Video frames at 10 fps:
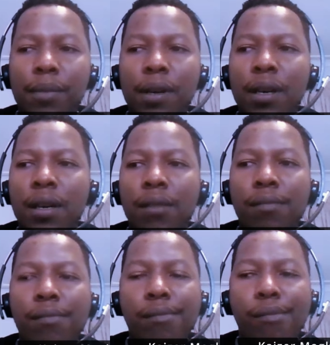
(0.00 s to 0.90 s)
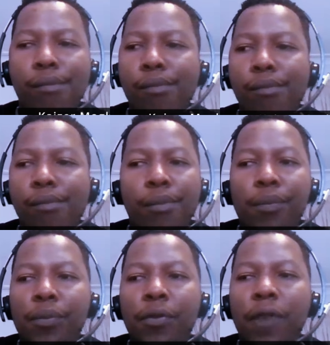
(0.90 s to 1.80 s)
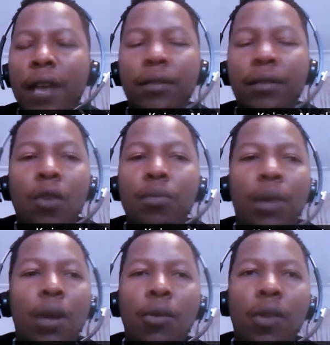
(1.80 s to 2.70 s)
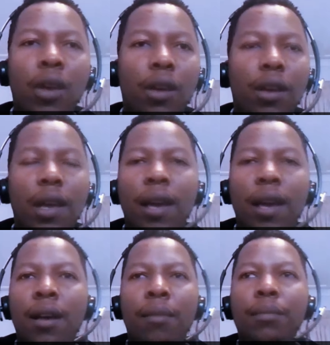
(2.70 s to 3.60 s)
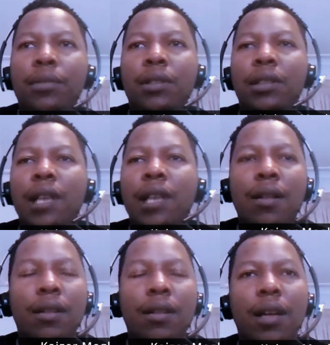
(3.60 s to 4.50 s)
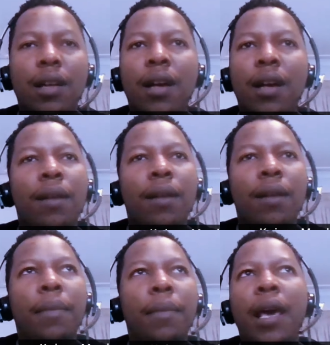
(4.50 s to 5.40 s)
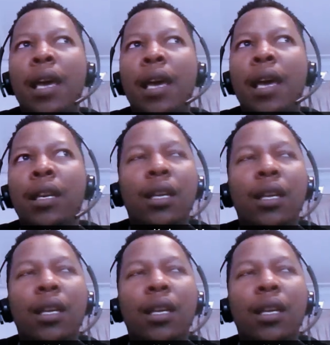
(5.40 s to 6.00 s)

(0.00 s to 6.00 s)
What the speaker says: find dope clothing to sell, and